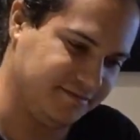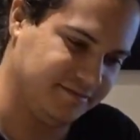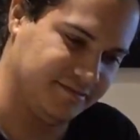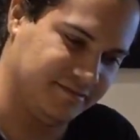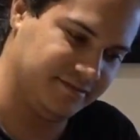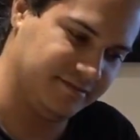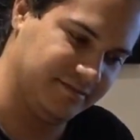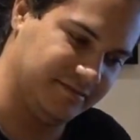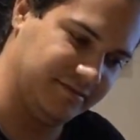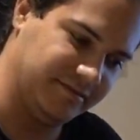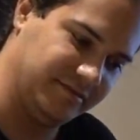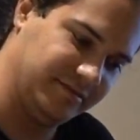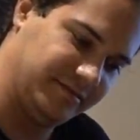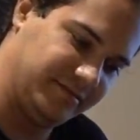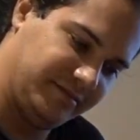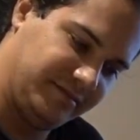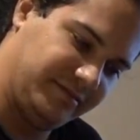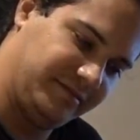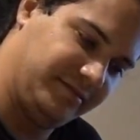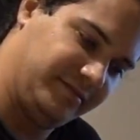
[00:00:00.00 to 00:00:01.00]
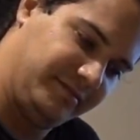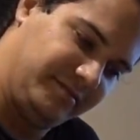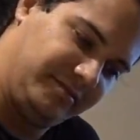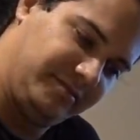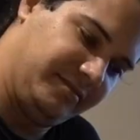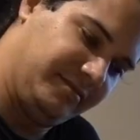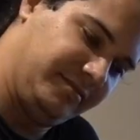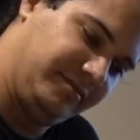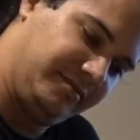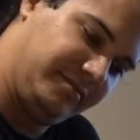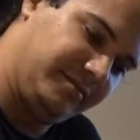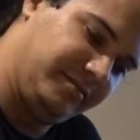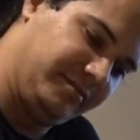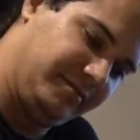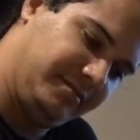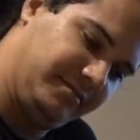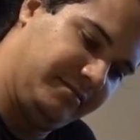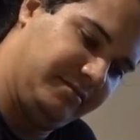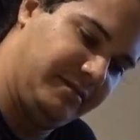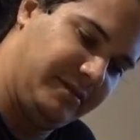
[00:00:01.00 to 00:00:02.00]
for Scumberto,
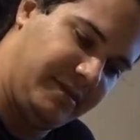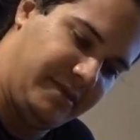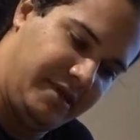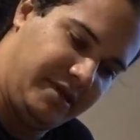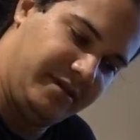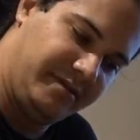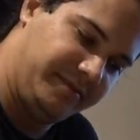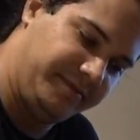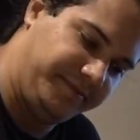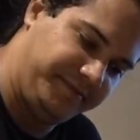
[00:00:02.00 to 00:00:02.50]
because he